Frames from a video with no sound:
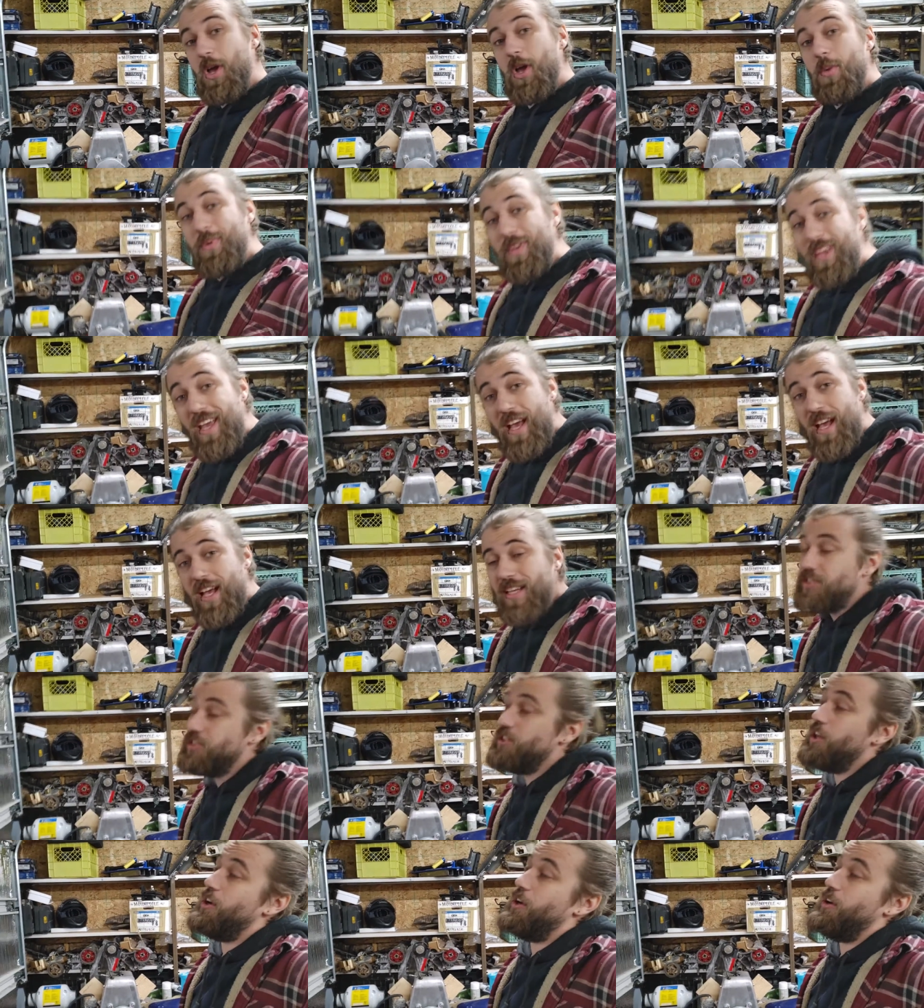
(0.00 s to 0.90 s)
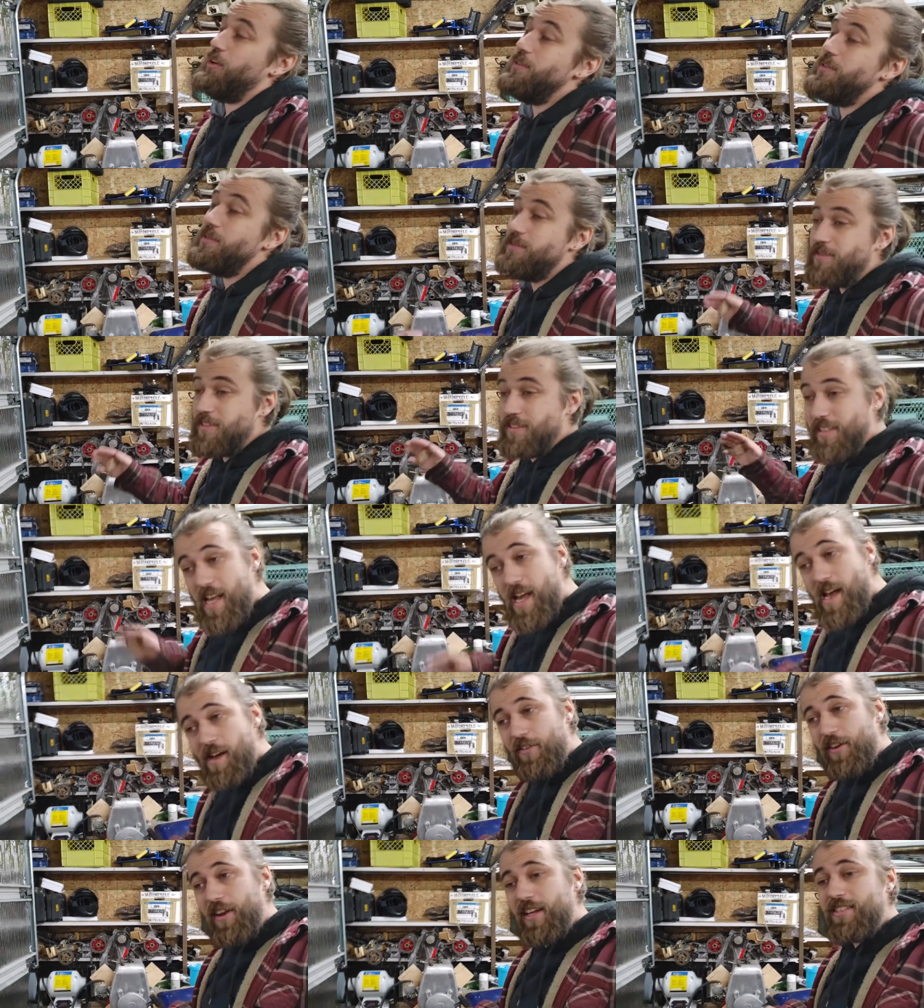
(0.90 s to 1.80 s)
But yeah, so
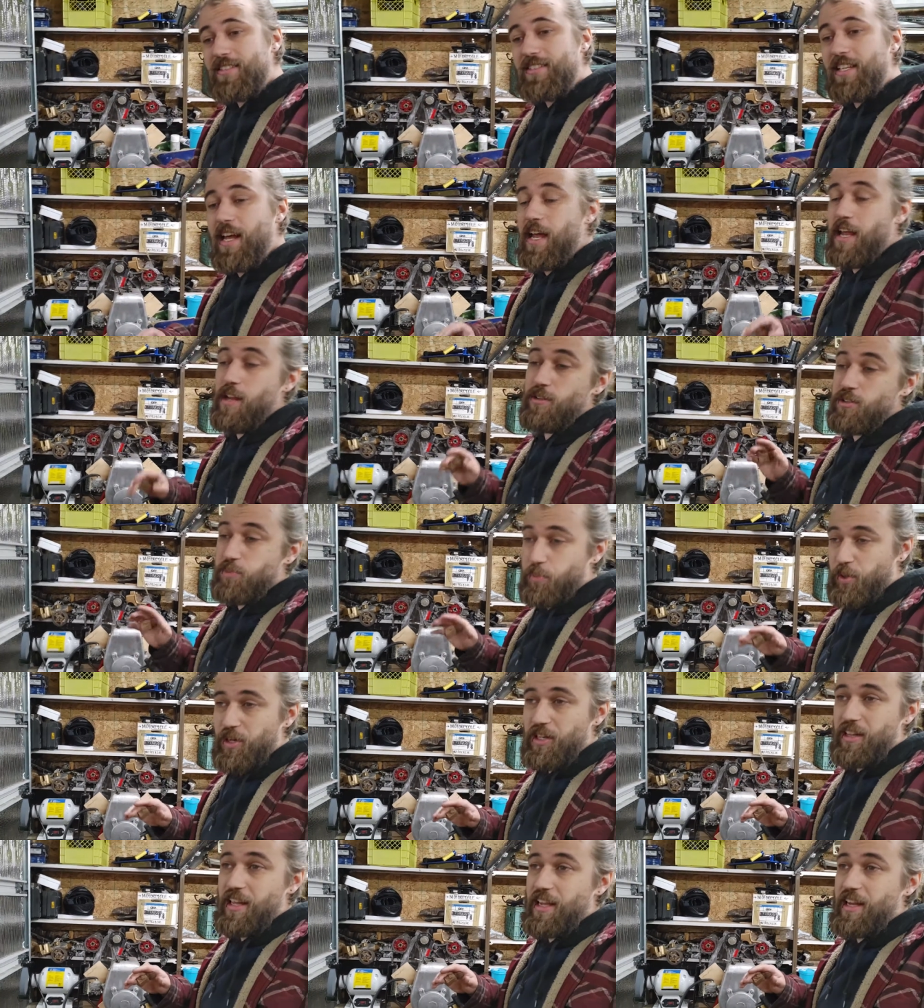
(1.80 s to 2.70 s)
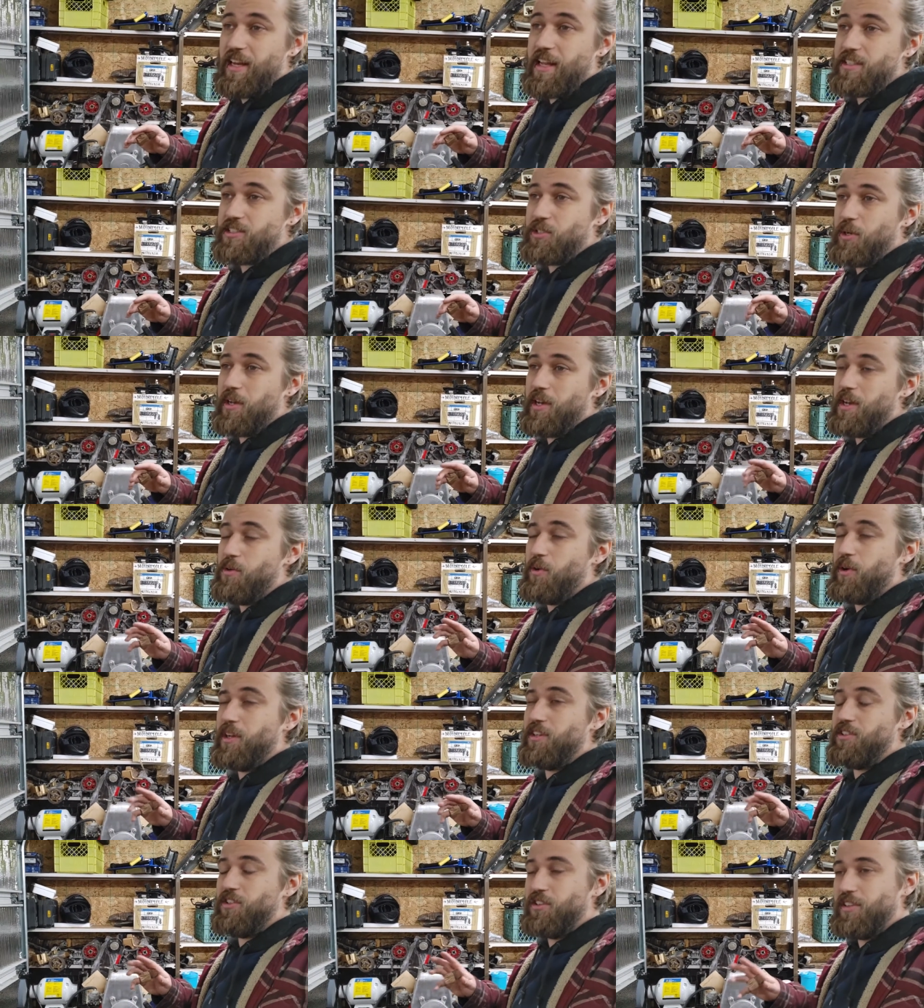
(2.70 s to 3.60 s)
now next day it was pretty late, so I didn't
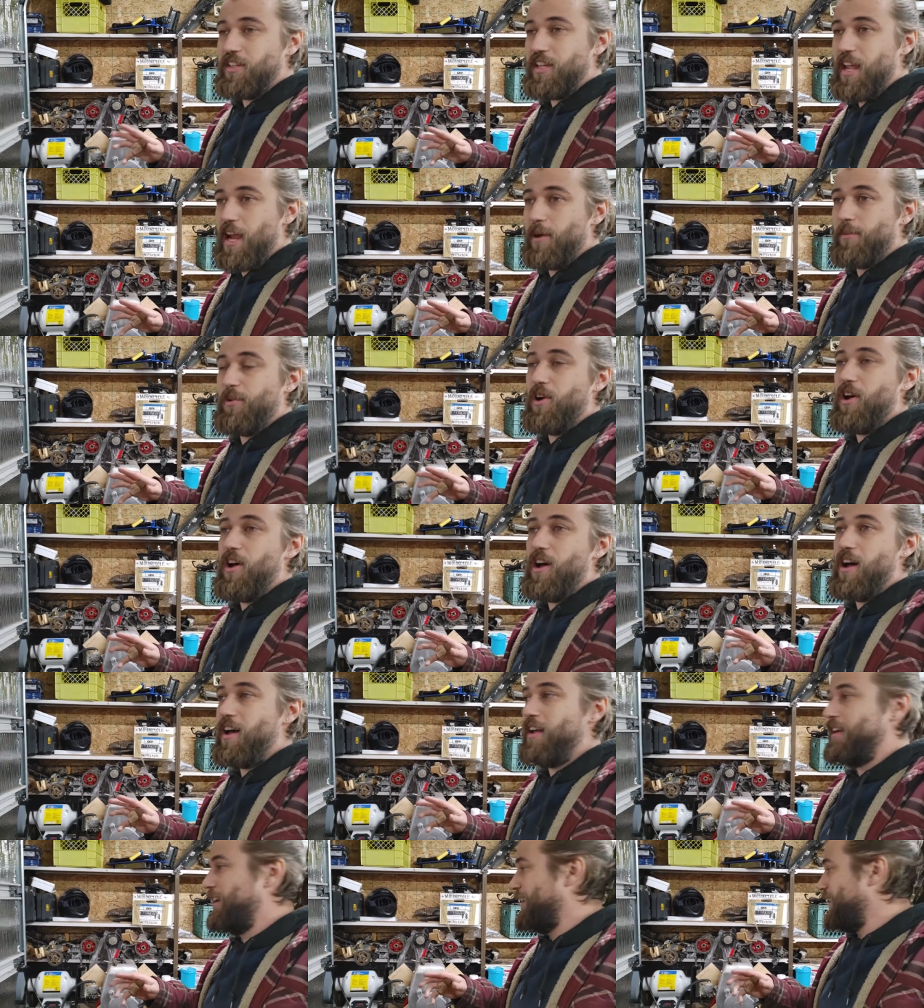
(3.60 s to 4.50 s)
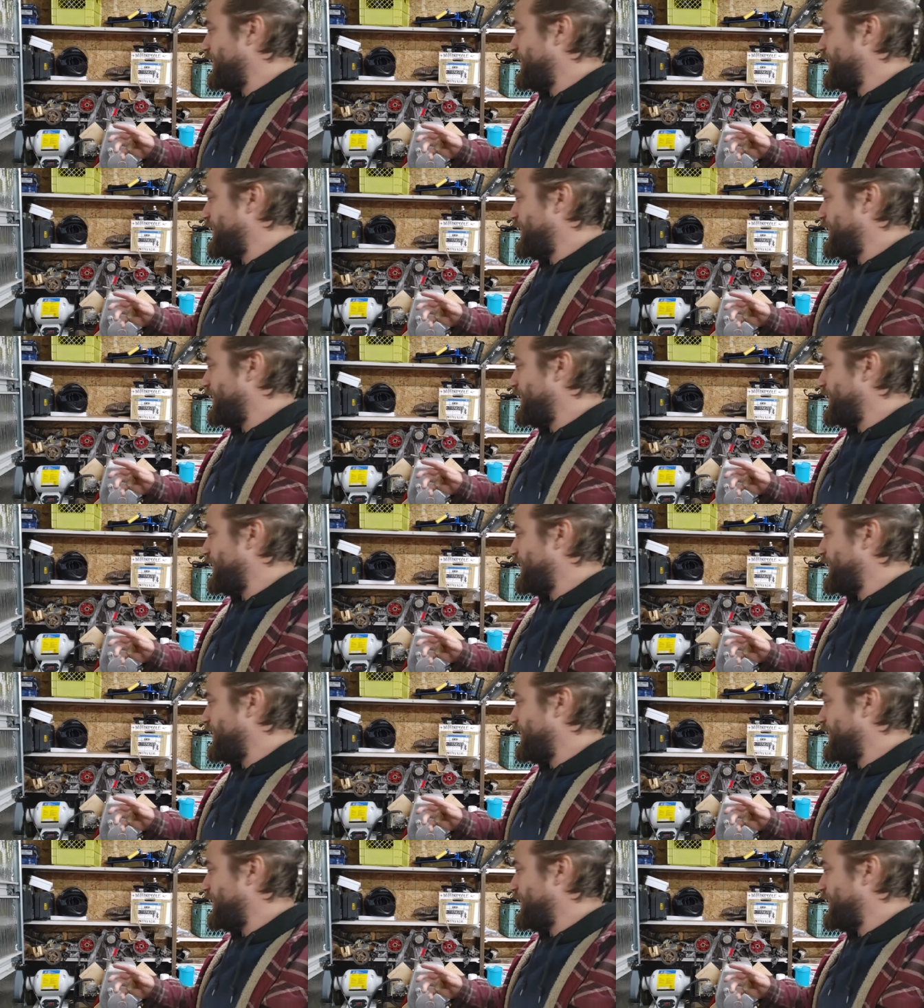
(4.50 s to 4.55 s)
want to turn the camera on